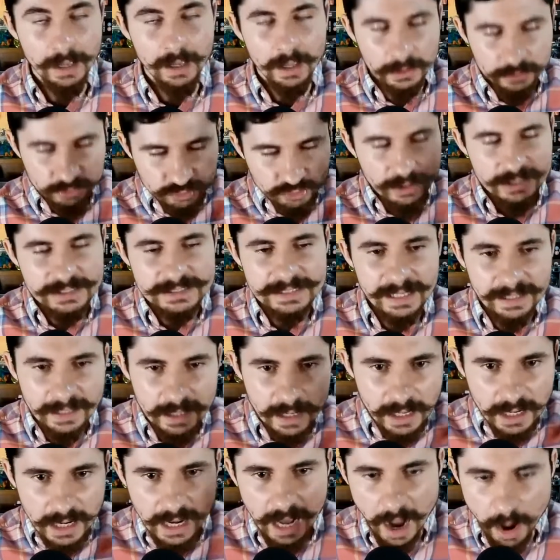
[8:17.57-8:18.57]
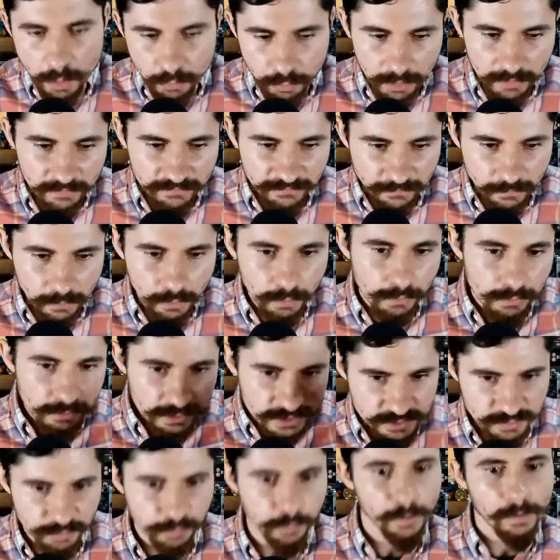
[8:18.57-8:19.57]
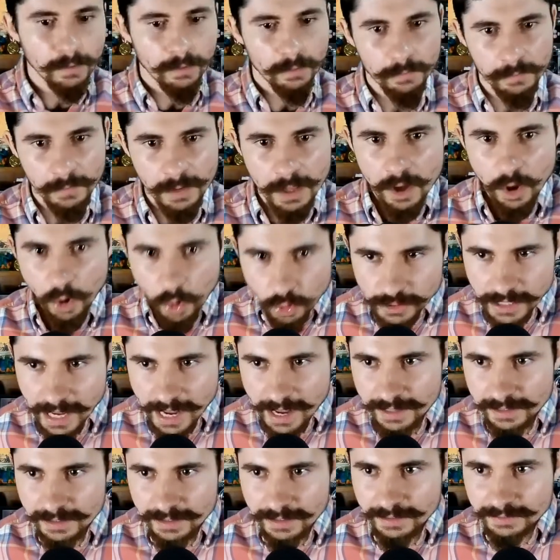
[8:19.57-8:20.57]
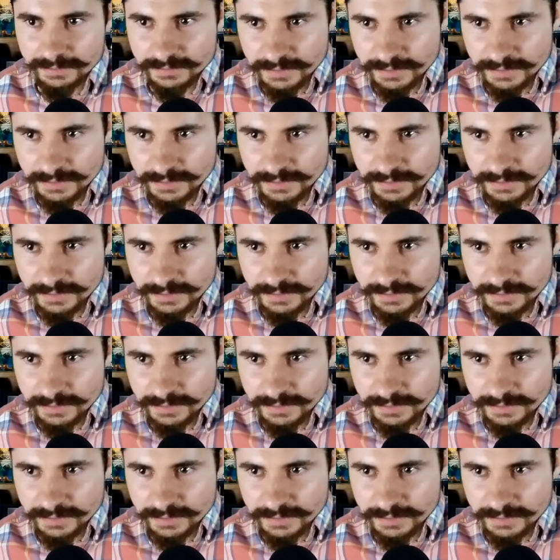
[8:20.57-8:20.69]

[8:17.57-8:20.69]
dress like a colorful sperm, okay?